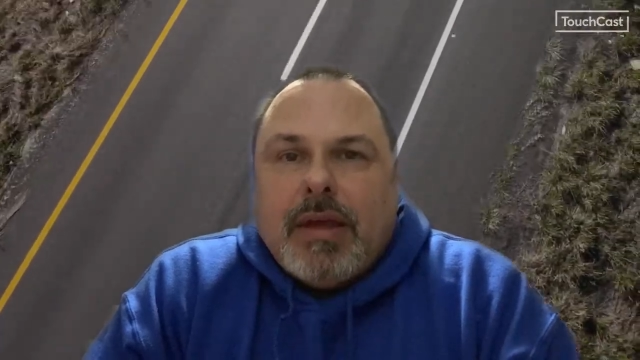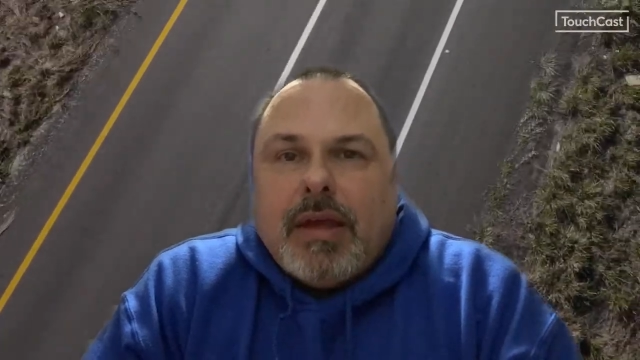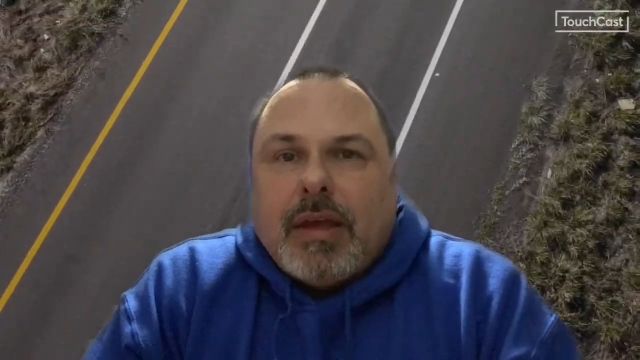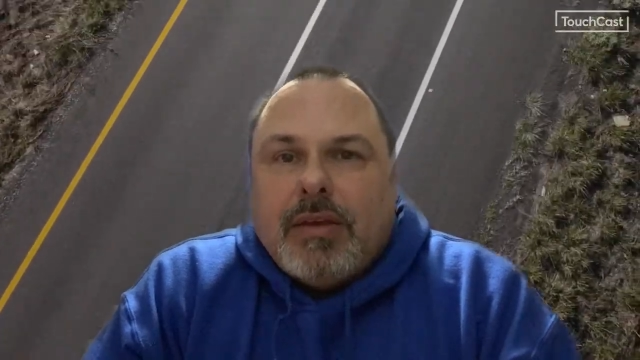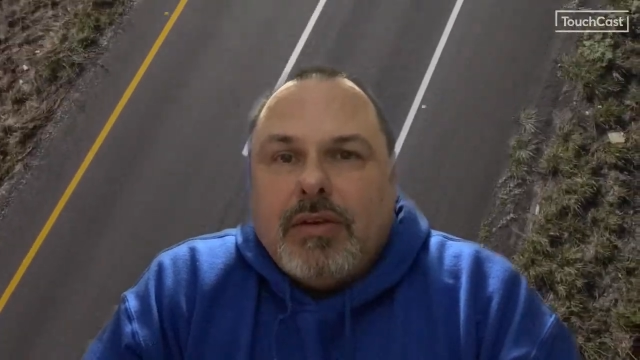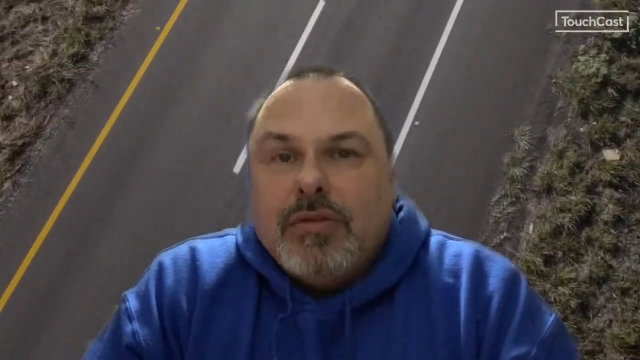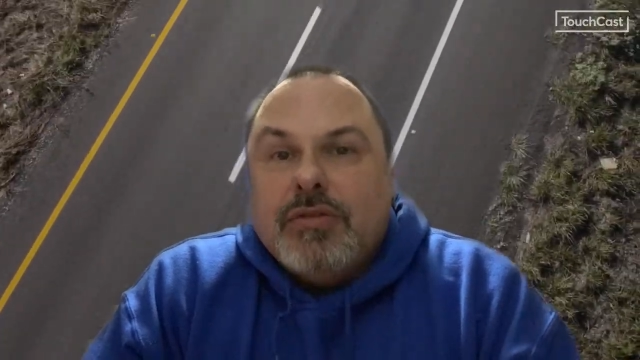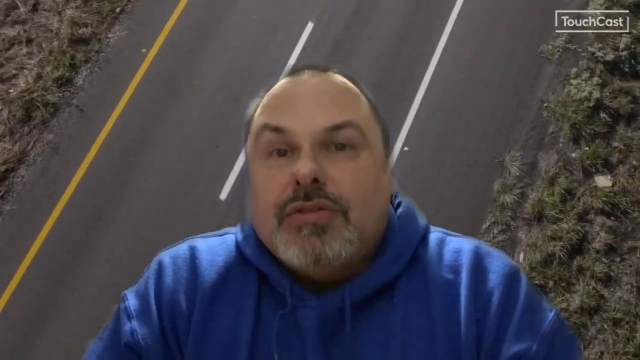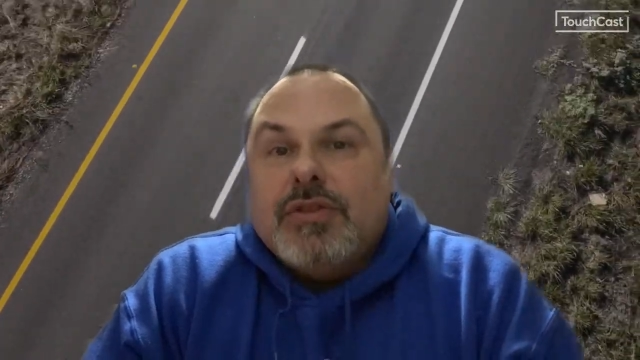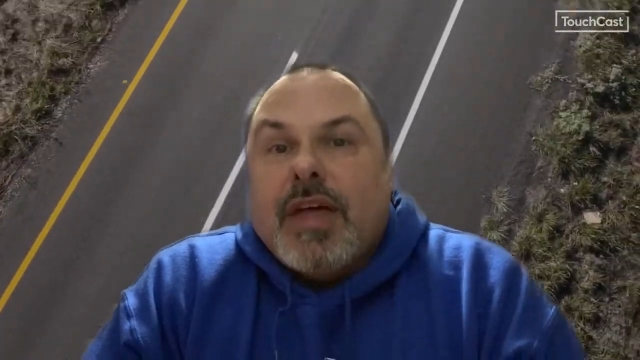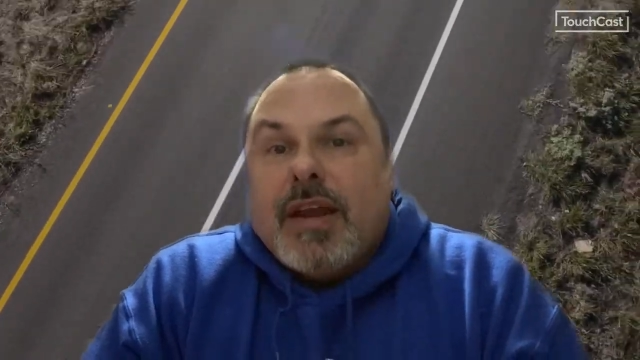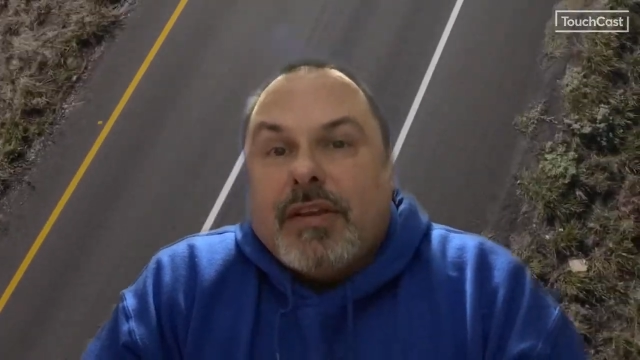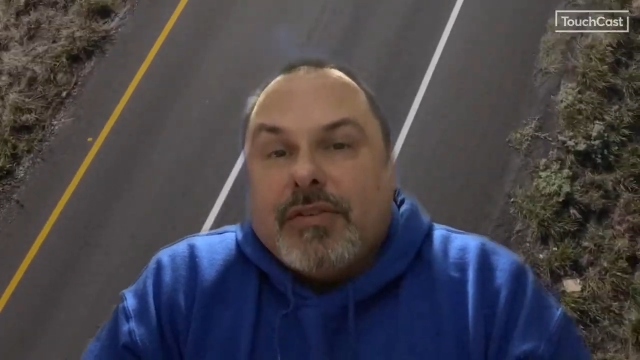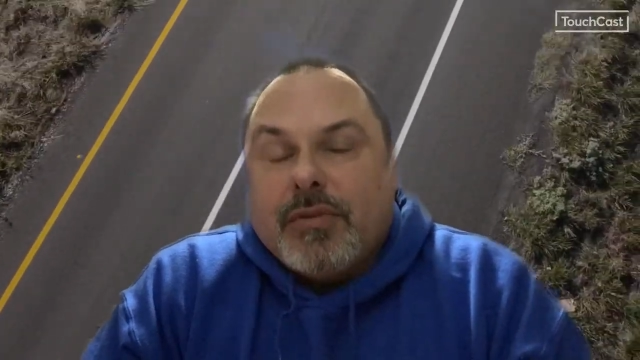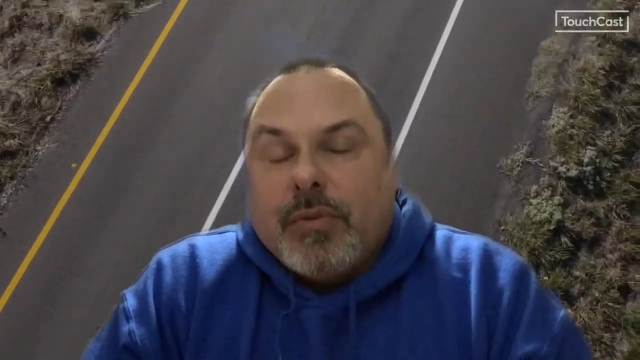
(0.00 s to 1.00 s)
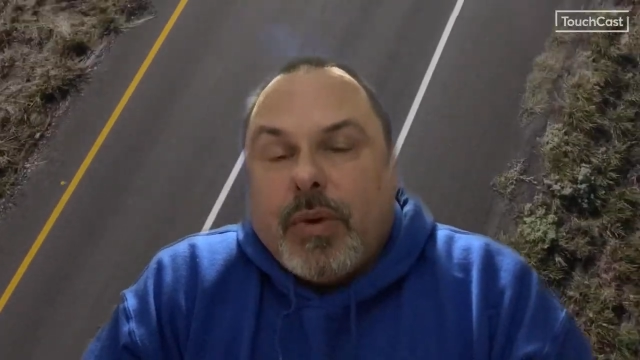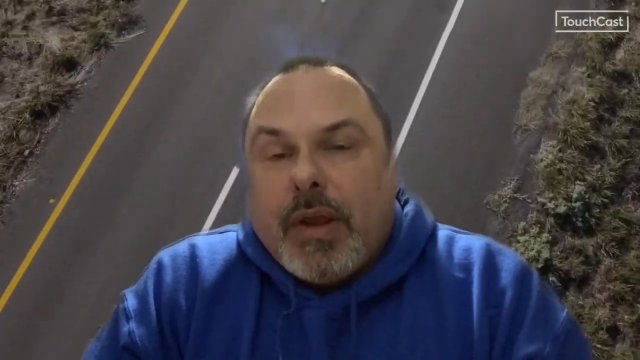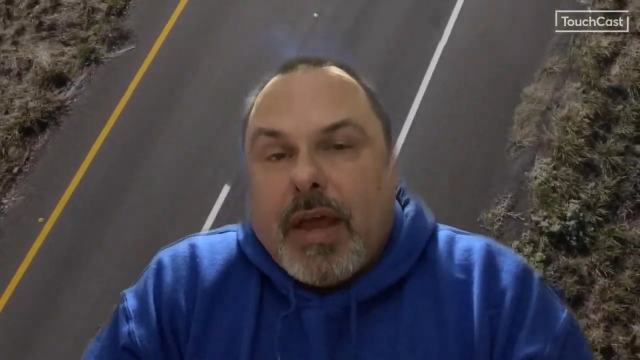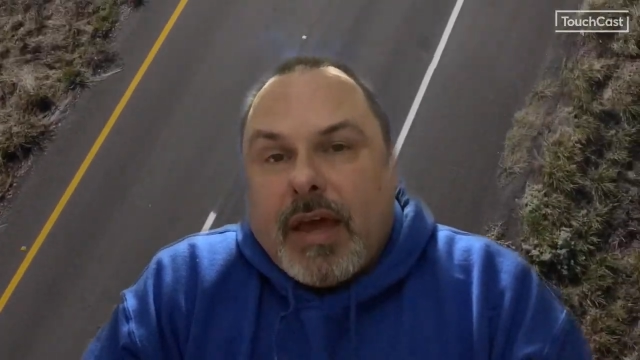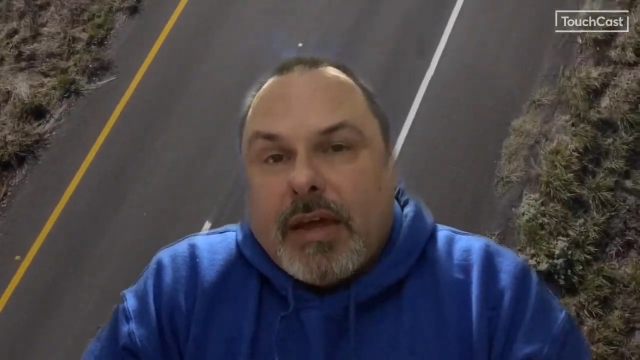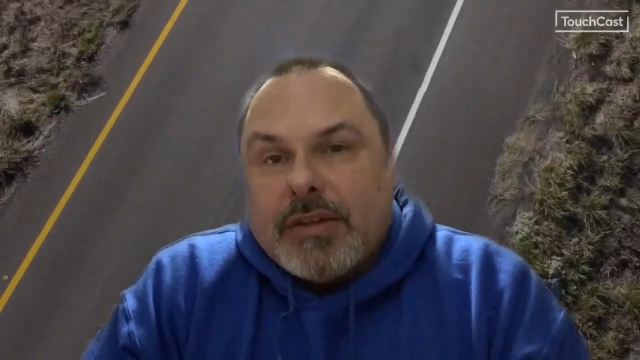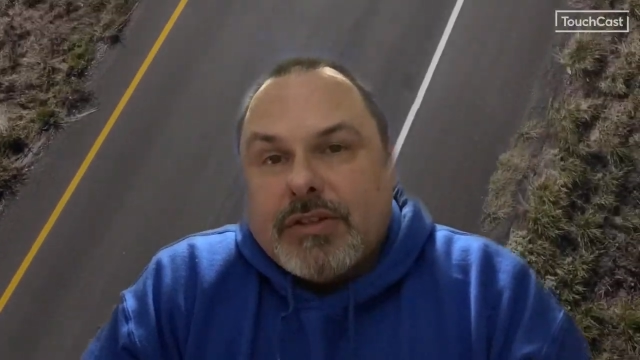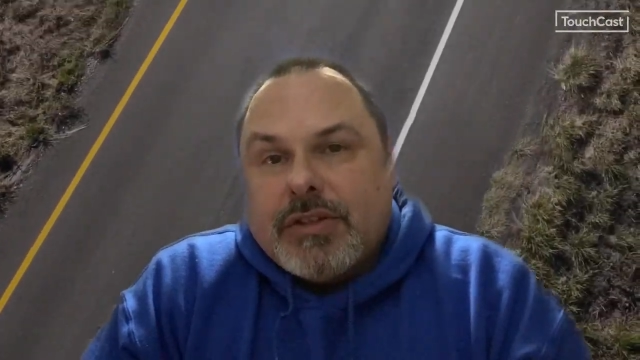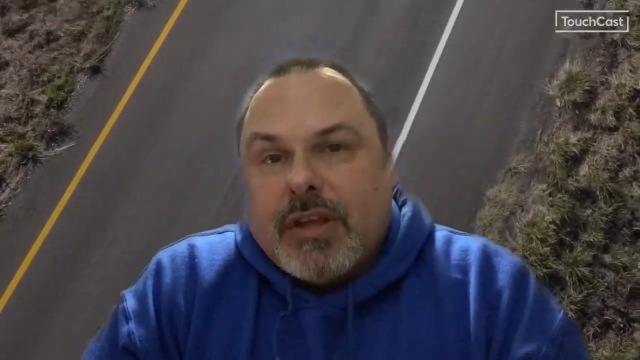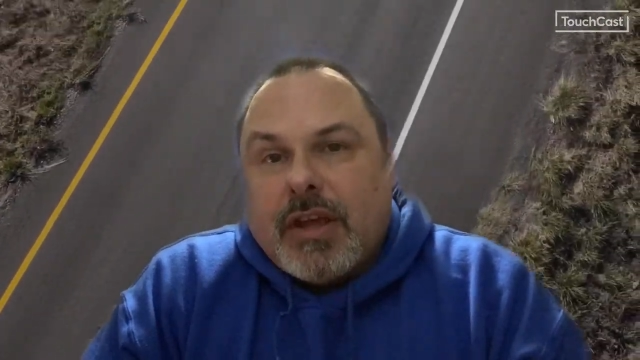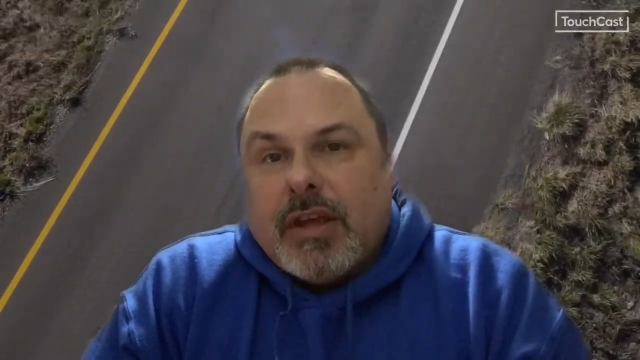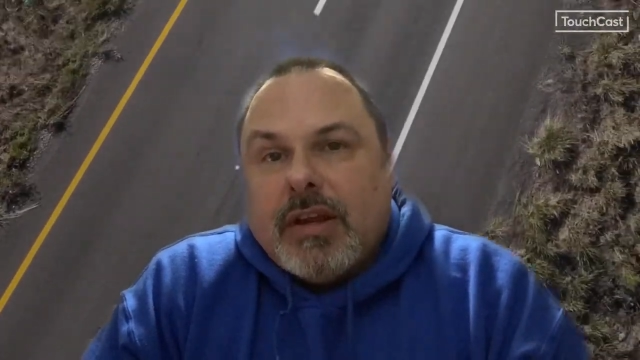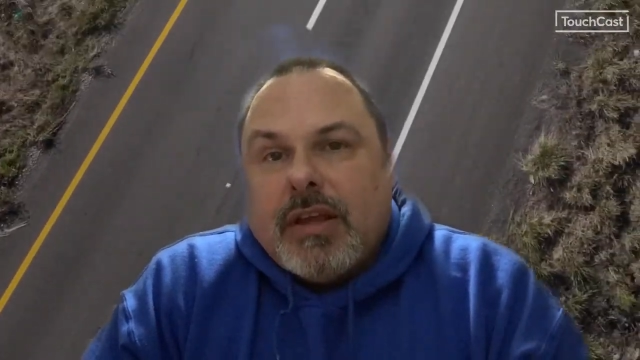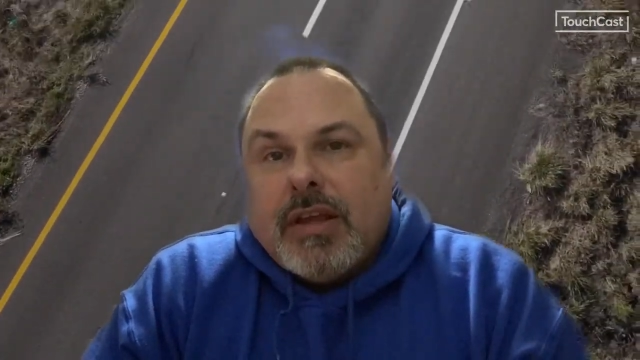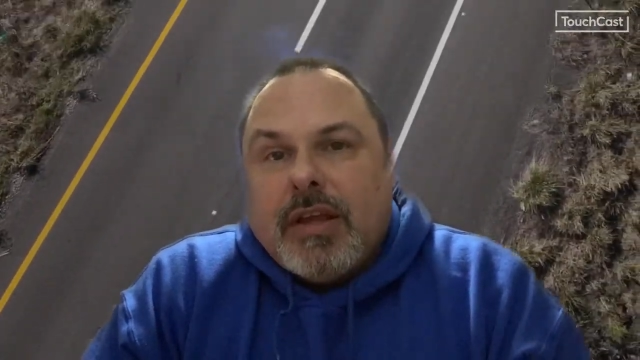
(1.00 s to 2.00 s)
and use that as a way to
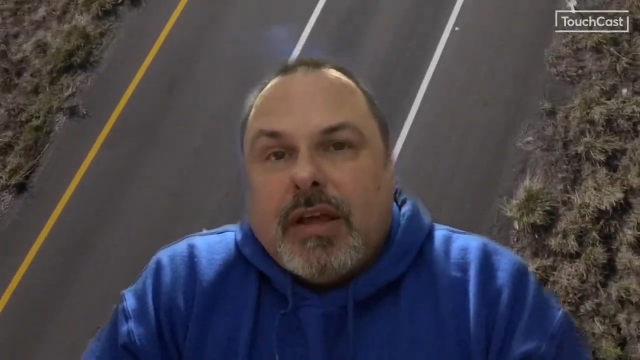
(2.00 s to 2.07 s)
agitate.